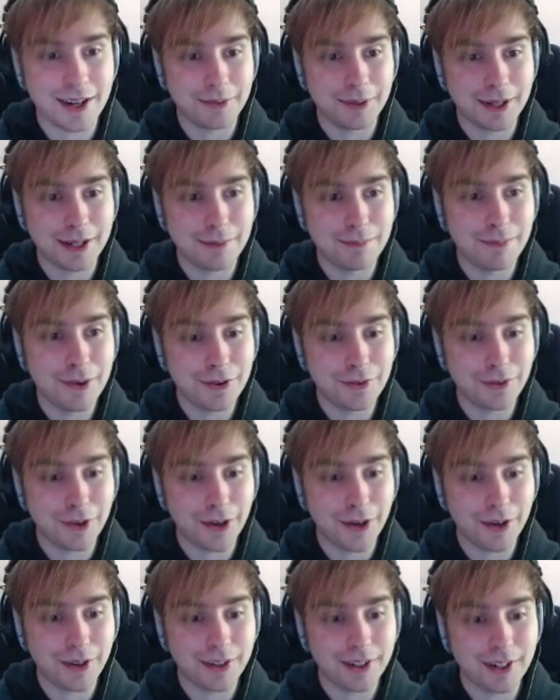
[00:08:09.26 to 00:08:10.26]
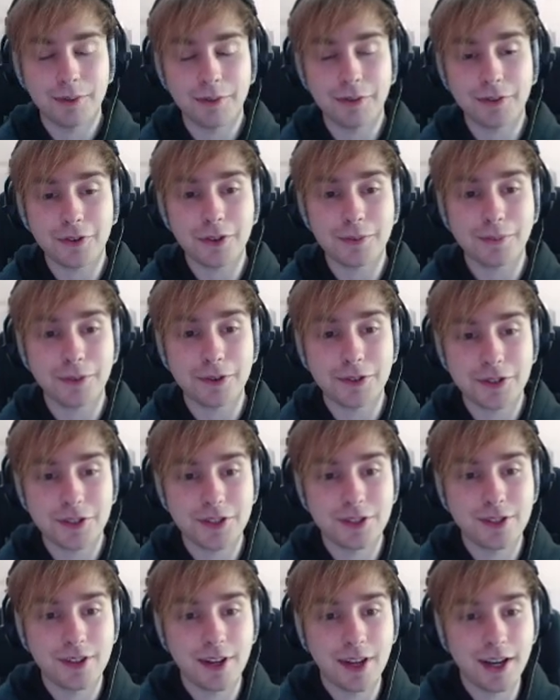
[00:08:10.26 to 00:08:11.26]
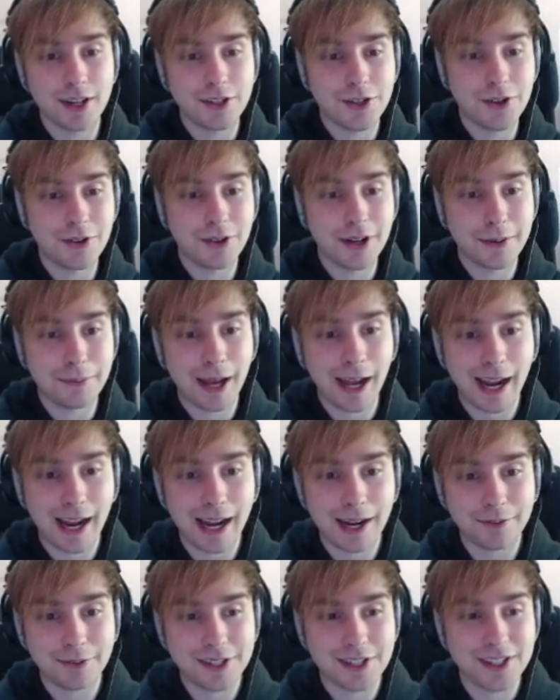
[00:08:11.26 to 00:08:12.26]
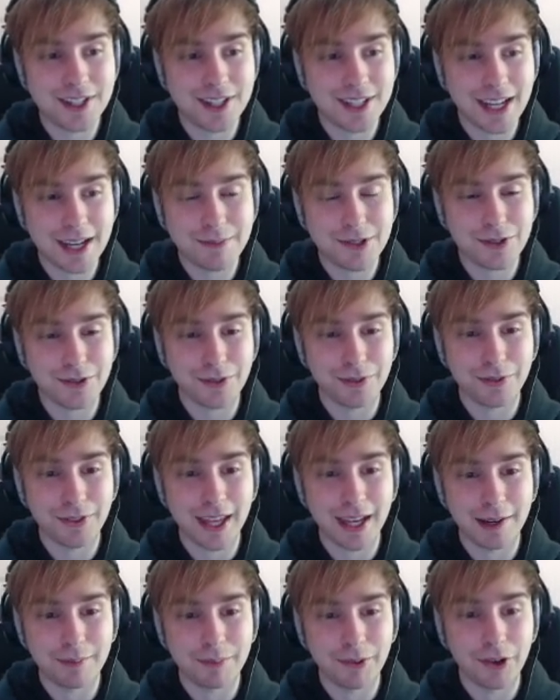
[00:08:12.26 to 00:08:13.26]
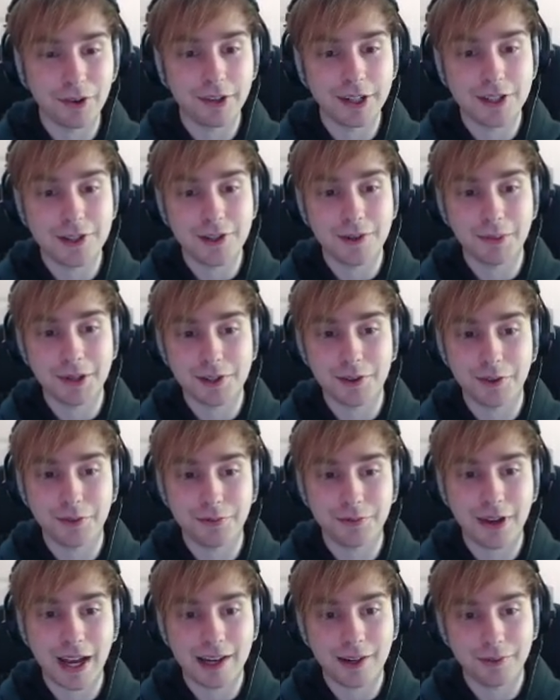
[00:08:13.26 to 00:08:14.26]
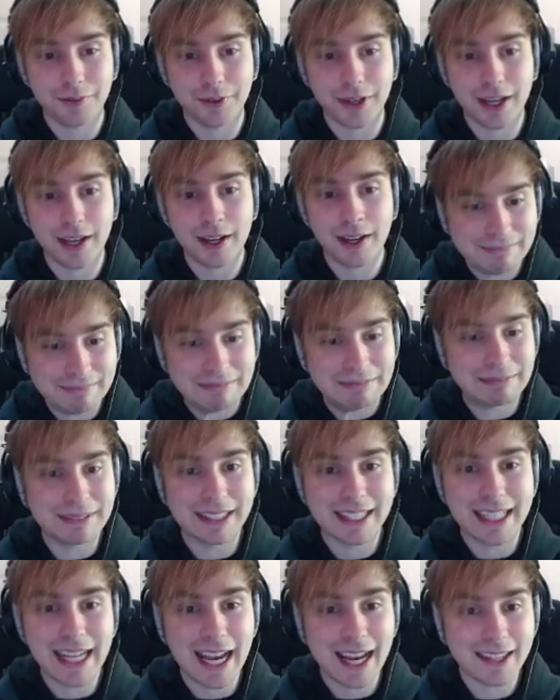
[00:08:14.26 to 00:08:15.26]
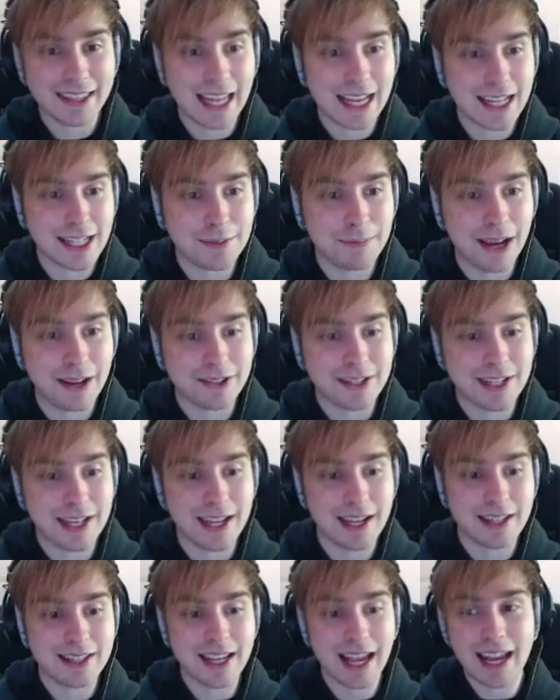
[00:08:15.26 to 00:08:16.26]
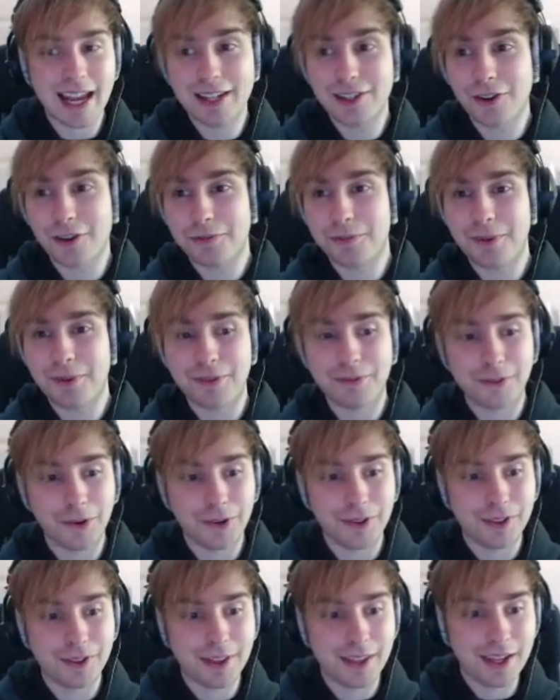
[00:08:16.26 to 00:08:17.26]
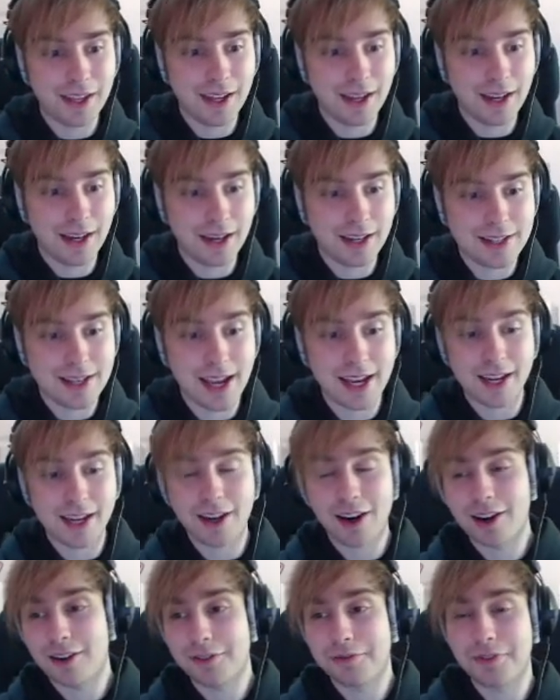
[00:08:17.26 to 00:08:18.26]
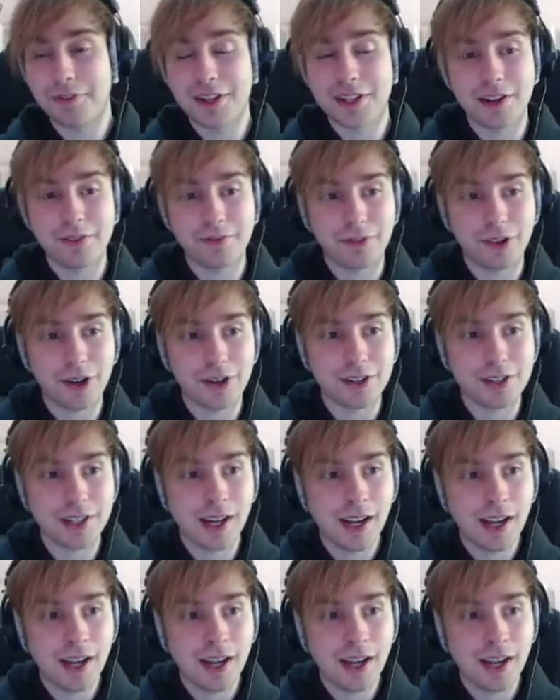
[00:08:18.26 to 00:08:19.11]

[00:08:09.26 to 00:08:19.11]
we can move on. We've got the bush tulip hat, which is the same sort of thing. I'm not really too much of a fan of it. Yeah, that's about it. To end off, we've got the Tenkara fishing rod.